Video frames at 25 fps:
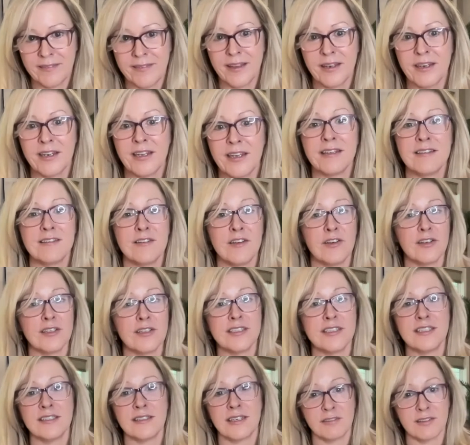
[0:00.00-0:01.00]
then it's not
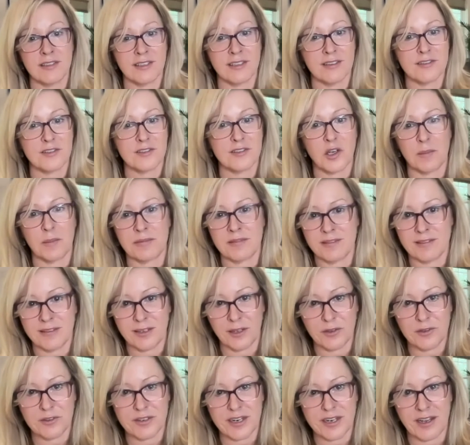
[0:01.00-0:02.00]
until everything stops and
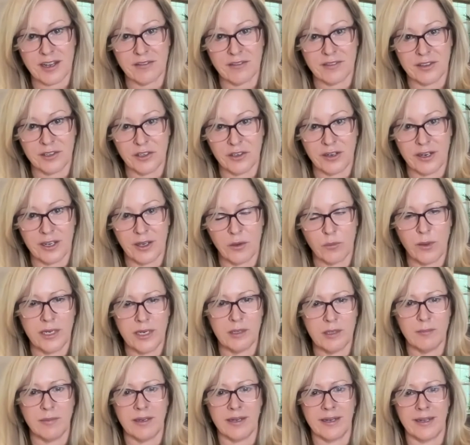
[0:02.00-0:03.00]
slows down that you're like, wait a
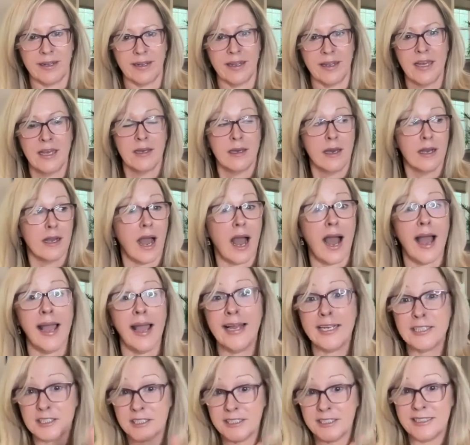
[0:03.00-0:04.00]
minute. I
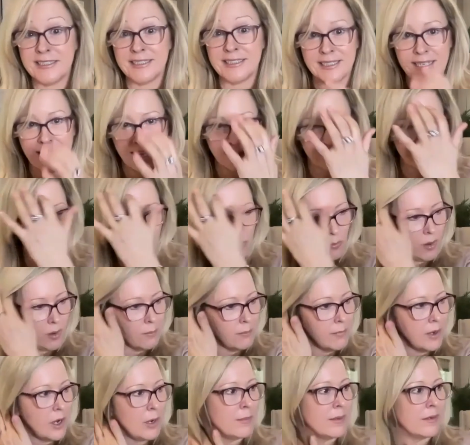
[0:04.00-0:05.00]
actually did have for one
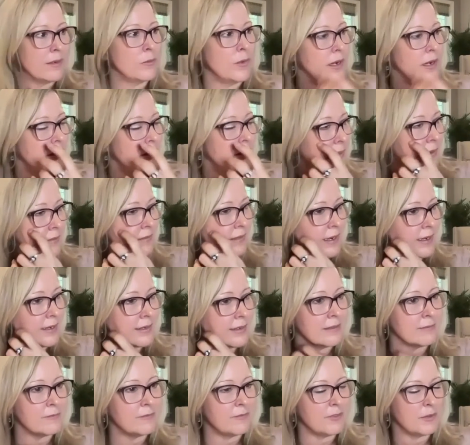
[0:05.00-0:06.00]
moment when things started
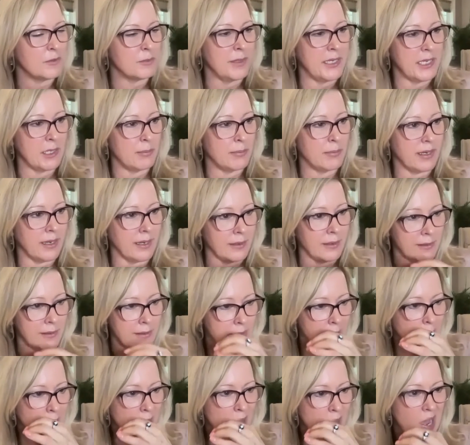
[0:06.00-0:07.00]
to speed up again,
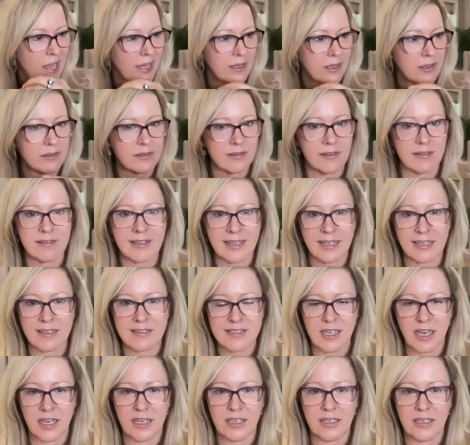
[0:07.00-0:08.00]
I got this
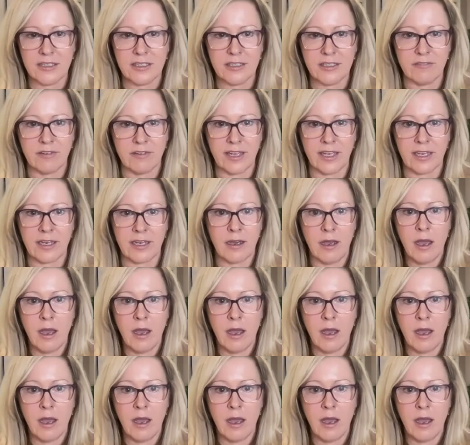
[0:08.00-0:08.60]
anxiety of like,